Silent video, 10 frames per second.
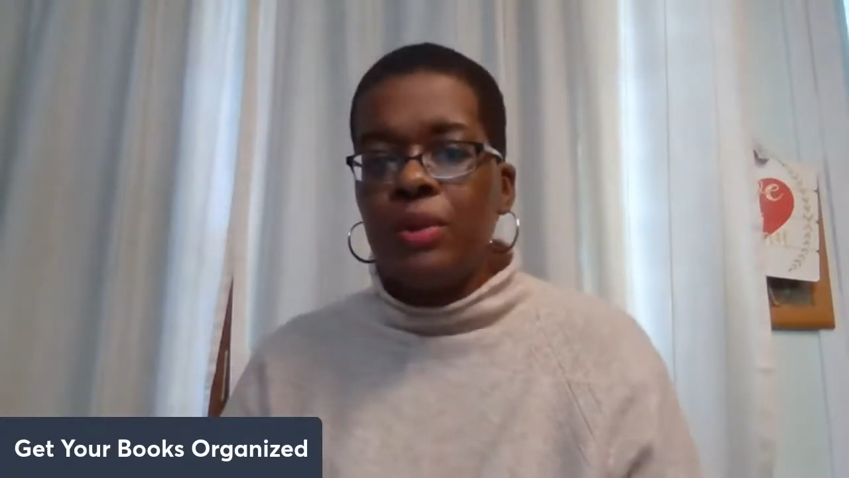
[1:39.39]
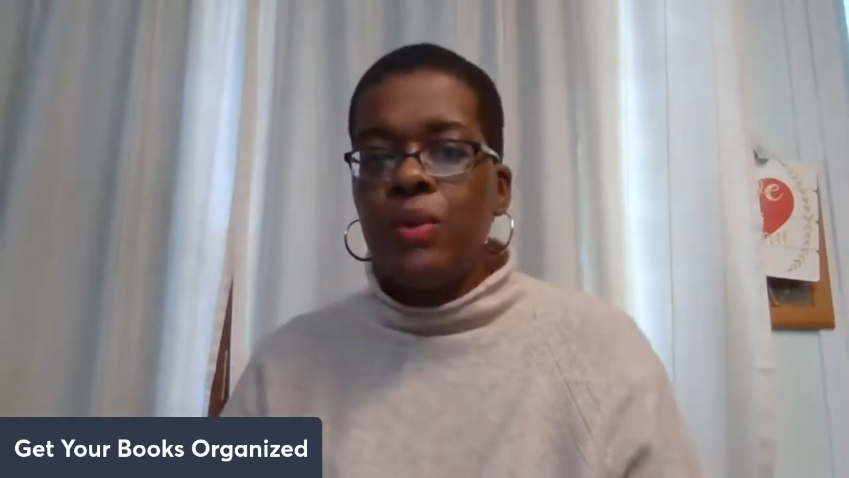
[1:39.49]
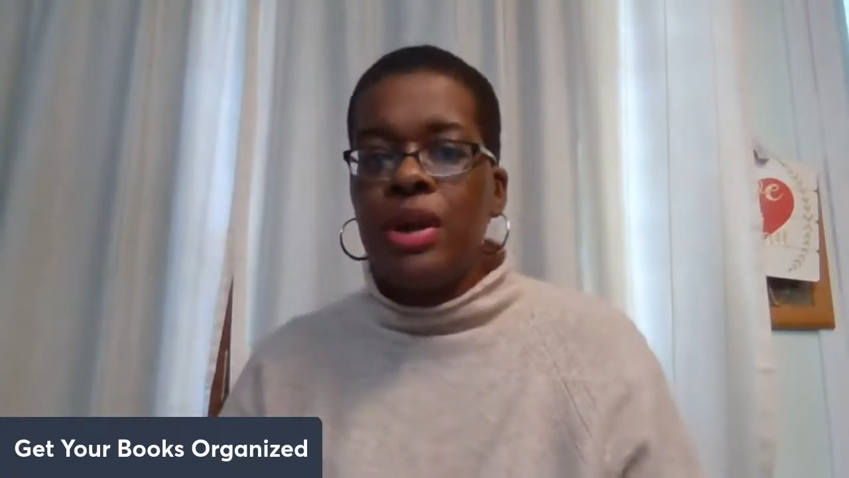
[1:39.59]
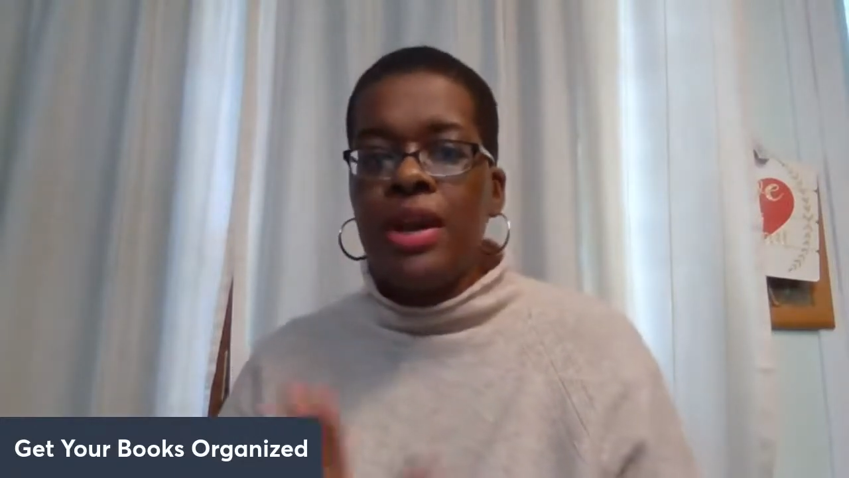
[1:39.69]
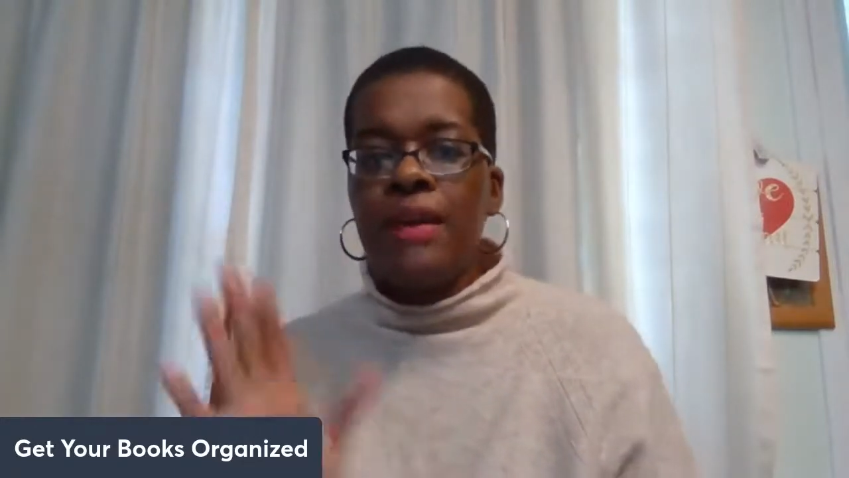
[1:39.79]

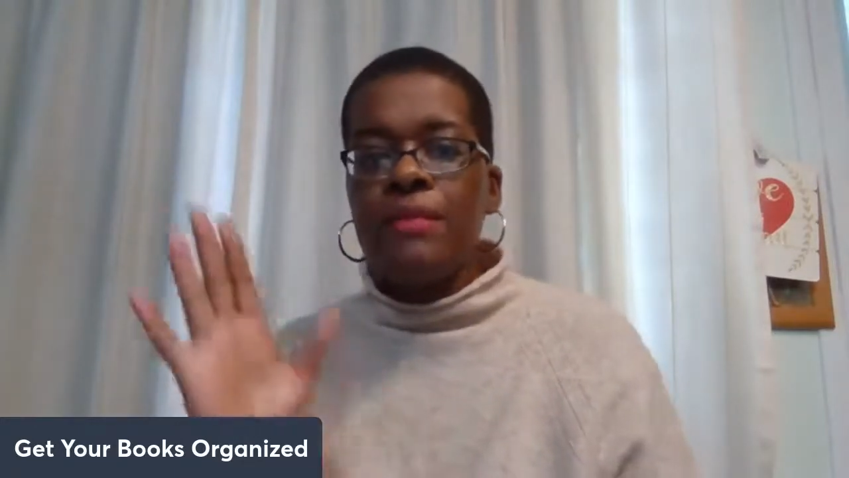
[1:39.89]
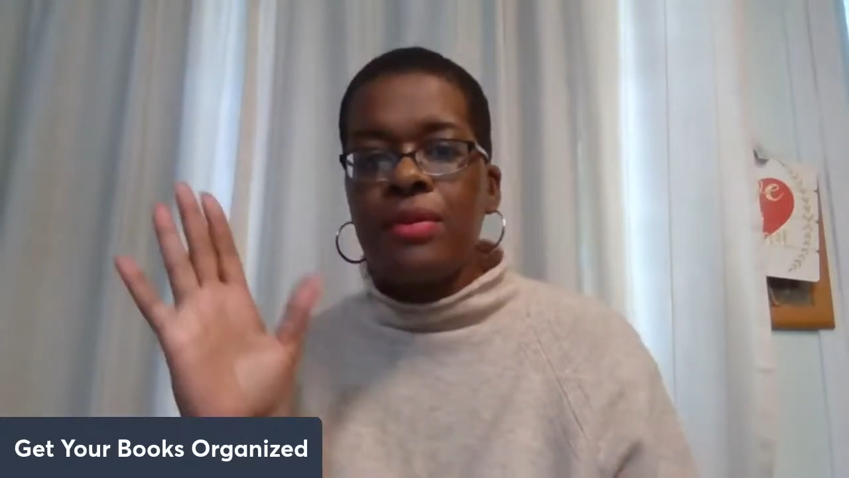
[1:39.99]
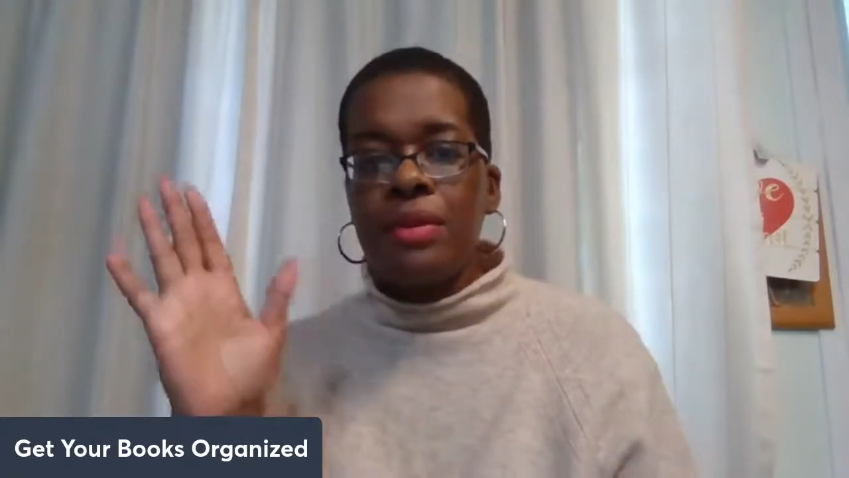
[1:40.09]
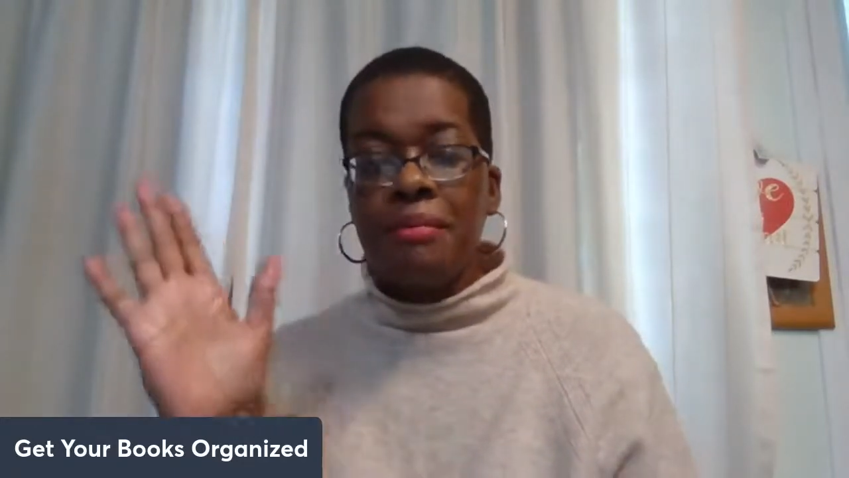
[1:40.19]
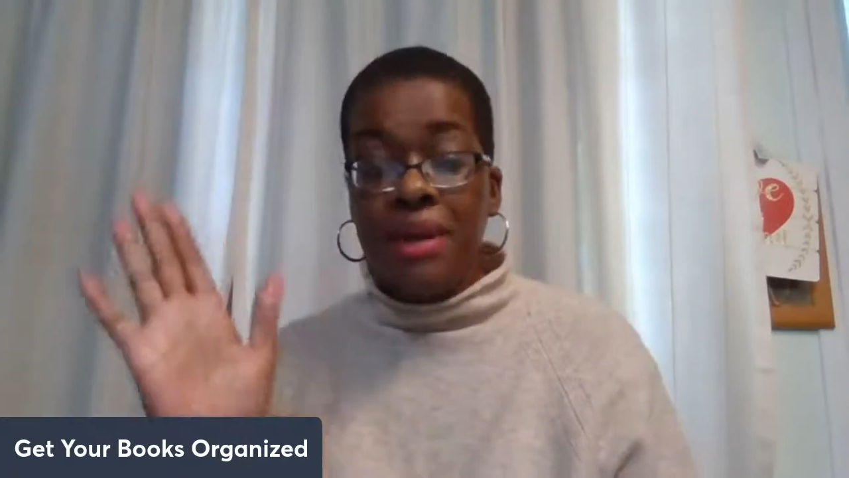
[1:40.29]
whatever
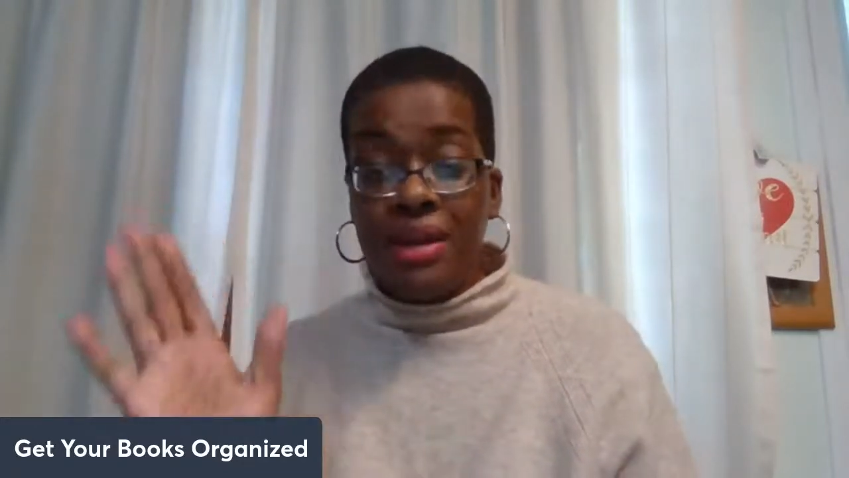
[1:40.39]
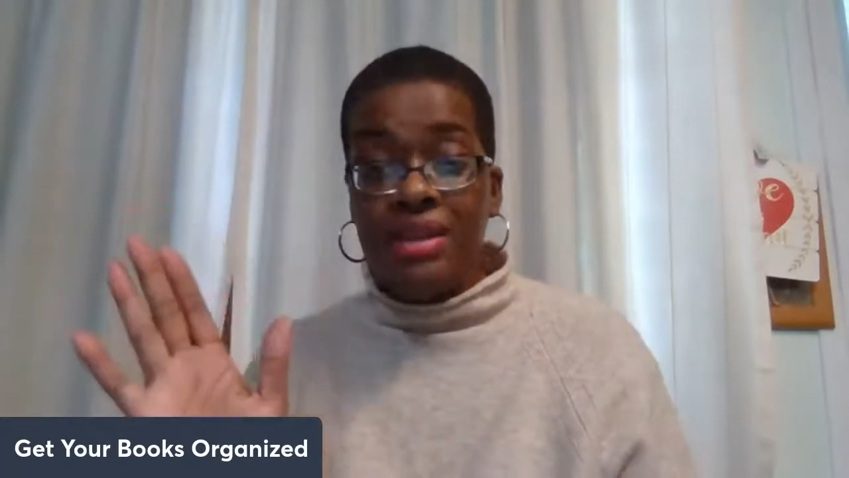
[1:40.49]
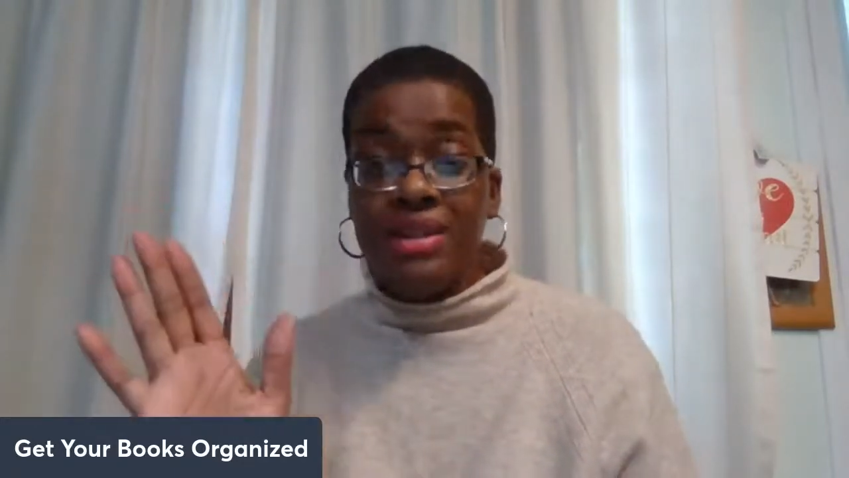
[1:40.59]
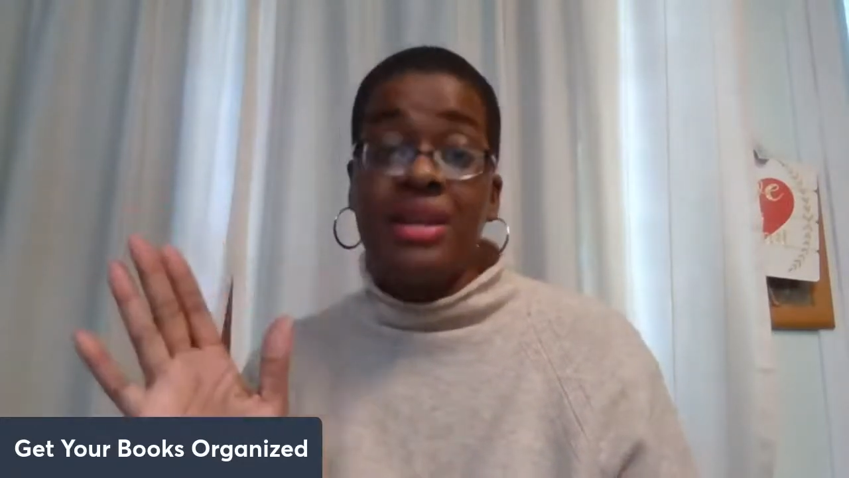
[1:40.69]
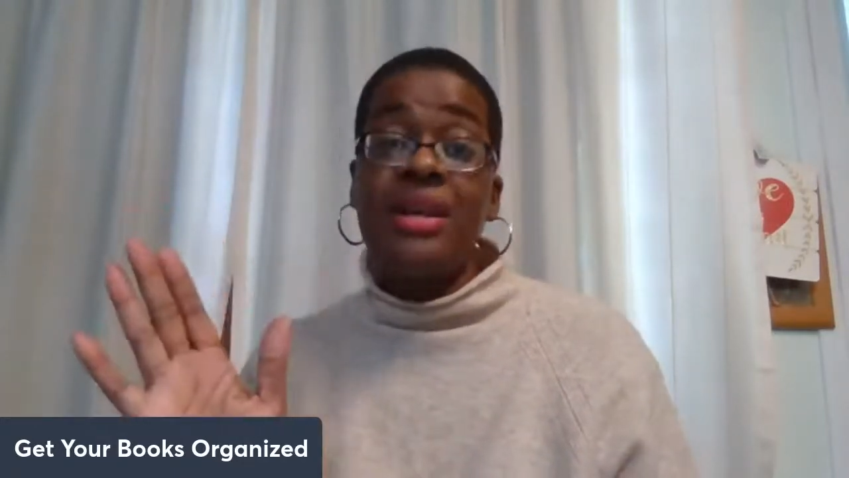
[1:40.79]
the bank
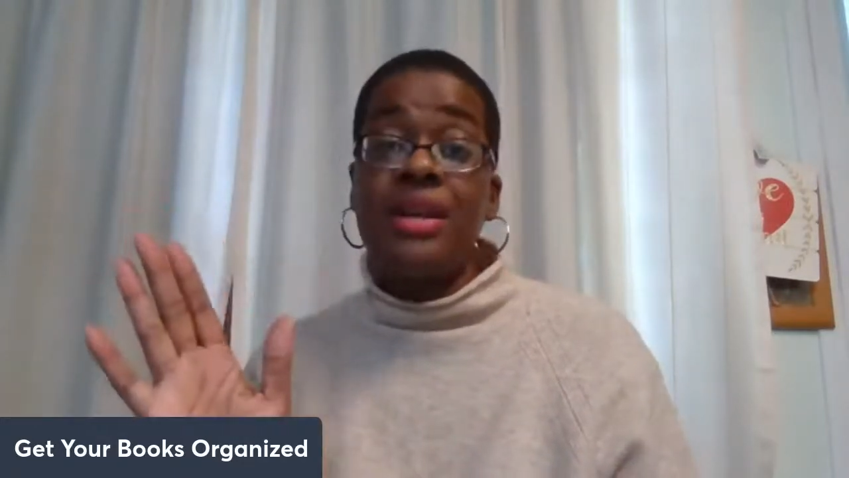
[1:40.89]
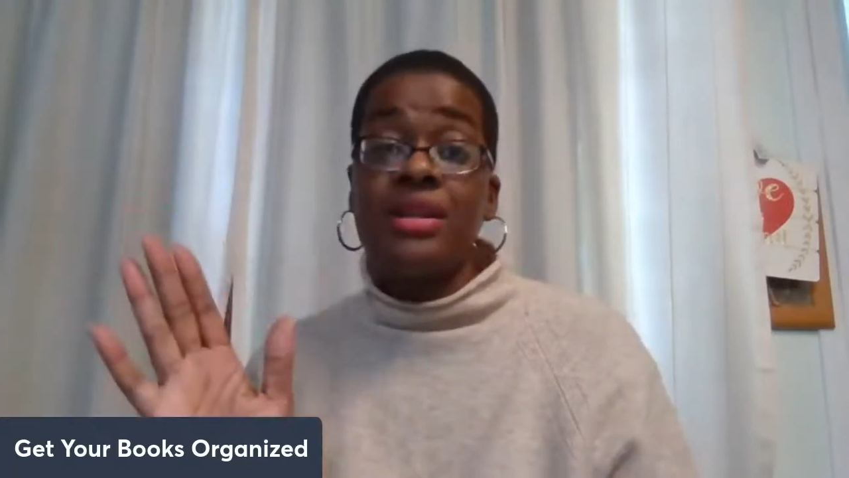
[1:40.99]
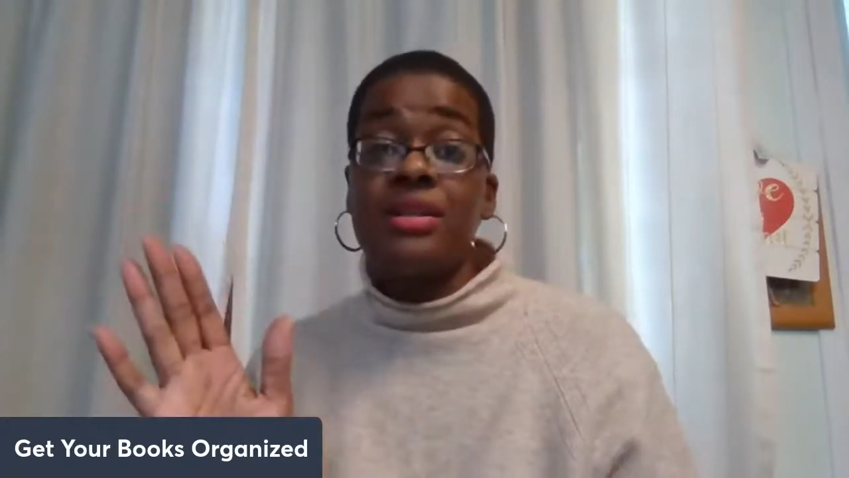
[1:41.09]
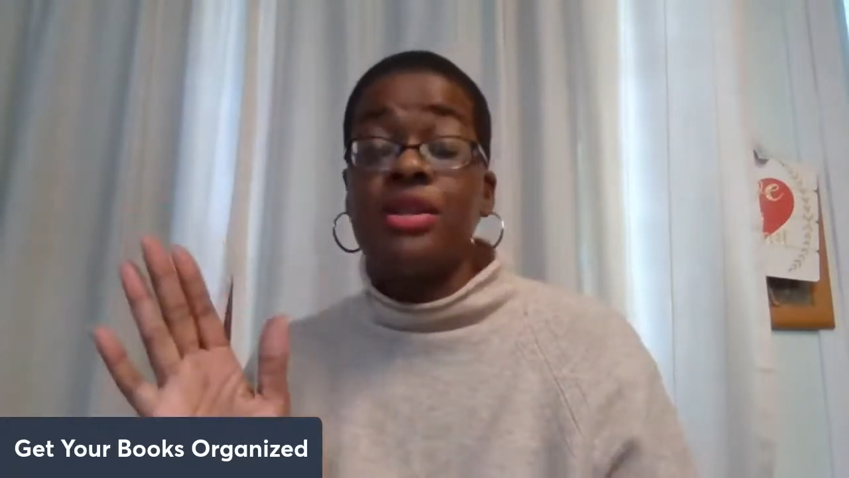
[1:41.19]
says,